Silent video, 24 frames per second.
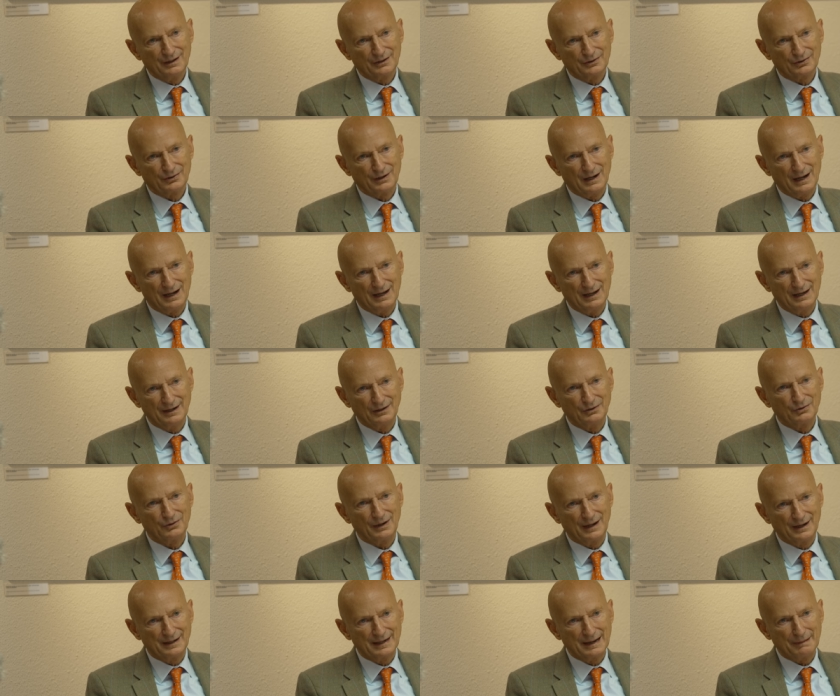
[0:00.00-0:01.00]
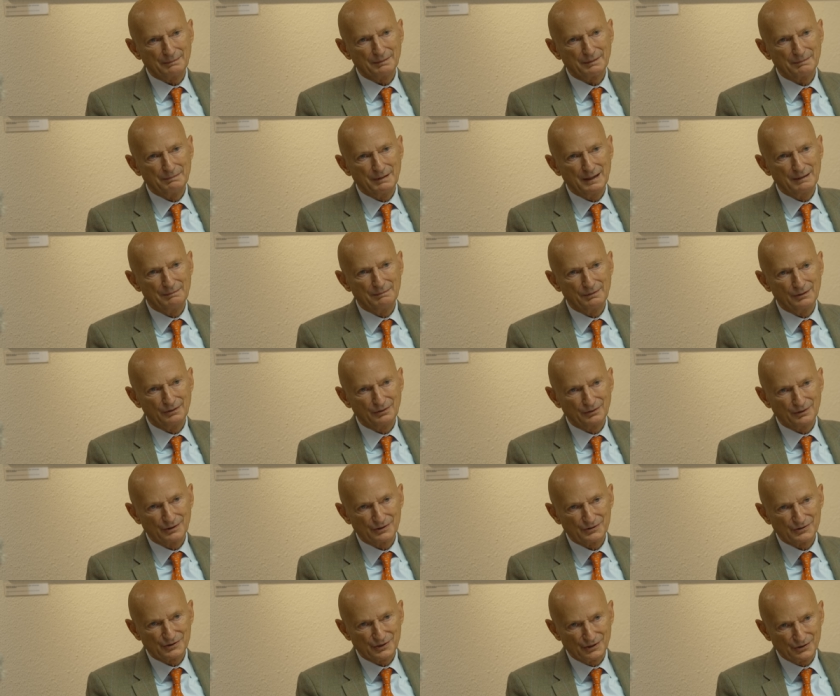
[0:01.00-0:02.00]
try to adapt people to
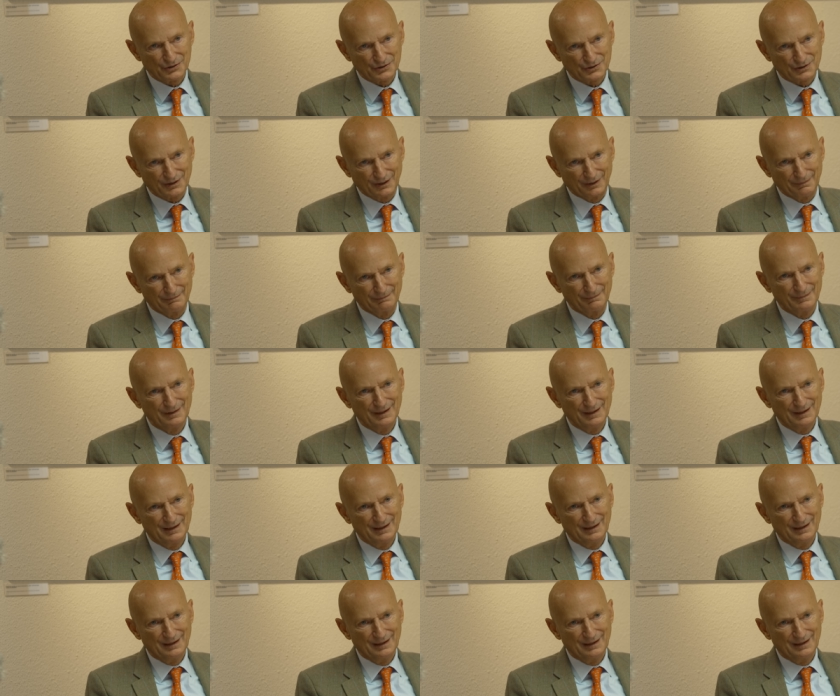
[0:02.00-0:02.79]
a system.